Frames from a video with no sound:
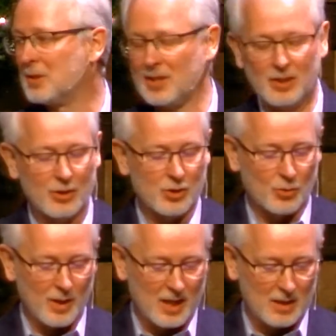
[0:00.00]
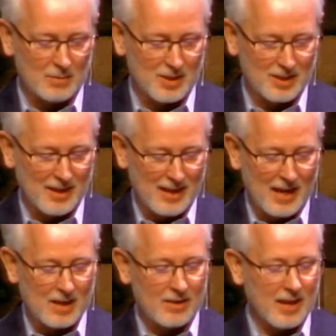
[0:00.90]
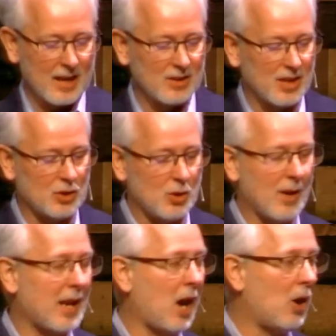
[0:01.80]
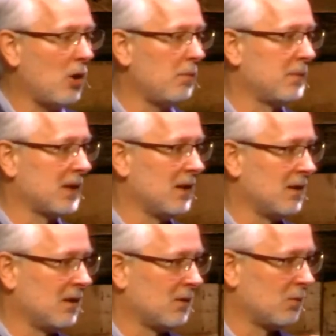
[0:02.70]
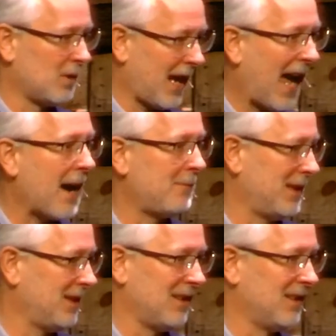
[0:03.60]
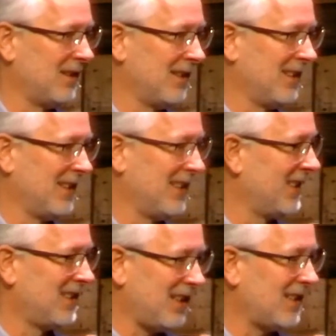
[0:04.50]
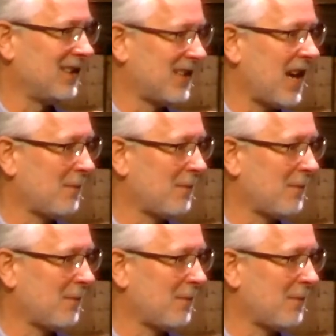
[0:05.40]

and your dreams and the things that you had hoped would happen didn't take